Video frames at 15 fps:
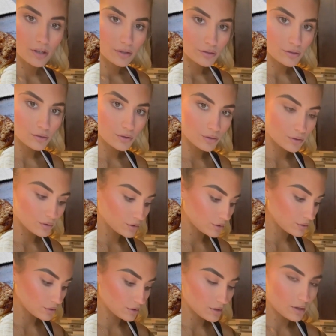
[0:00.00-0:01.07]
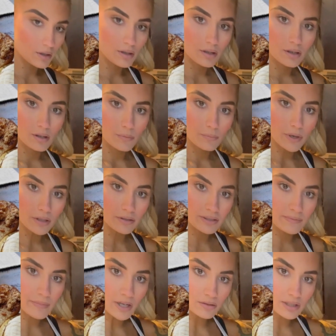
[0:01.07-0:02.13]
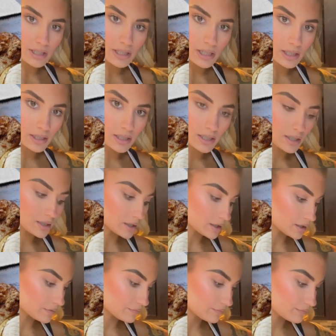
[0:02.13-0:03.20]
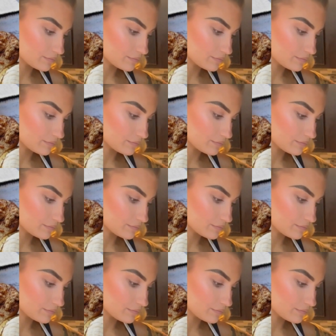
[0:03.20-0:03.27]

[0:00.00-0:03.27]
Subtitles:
So butter's melting in here.